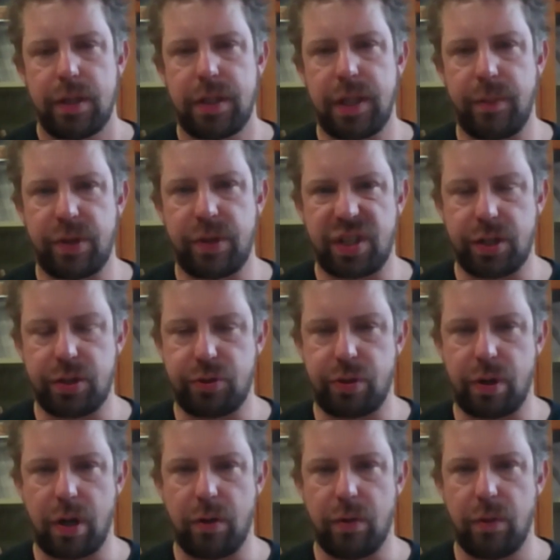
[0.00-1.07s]
temperature
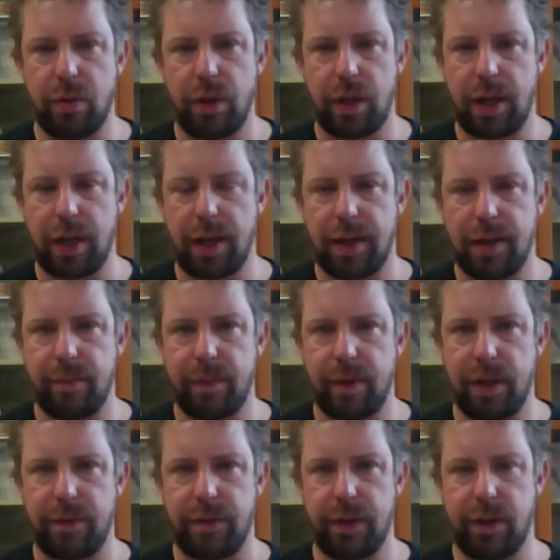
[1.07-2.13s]
control,
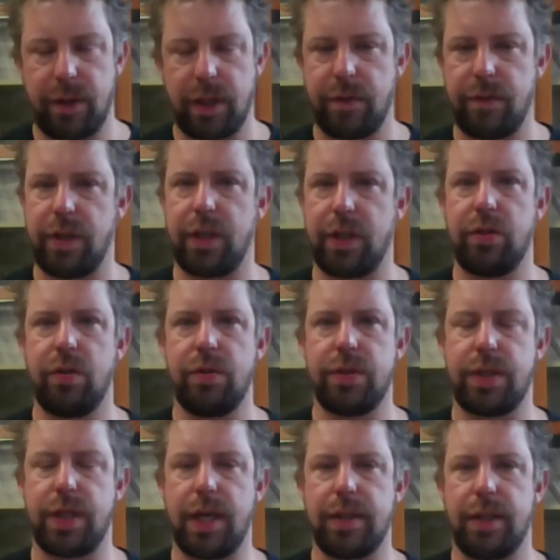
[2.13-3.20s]
if you can
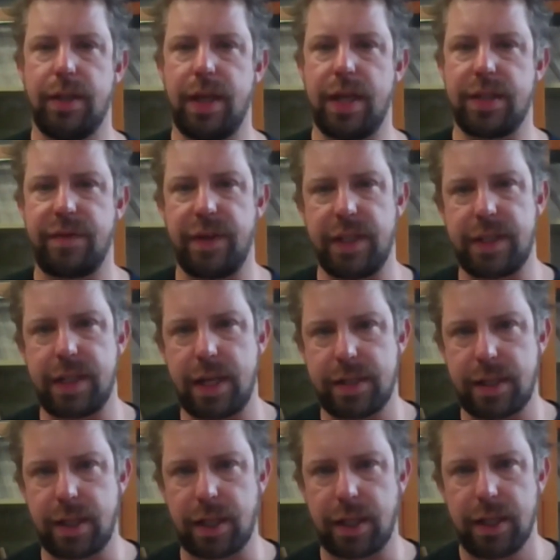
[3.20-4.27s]
use that, then that's
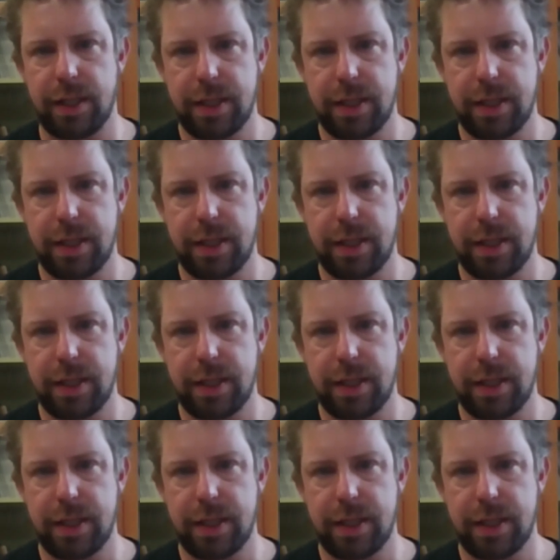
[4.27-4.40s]
fantastic.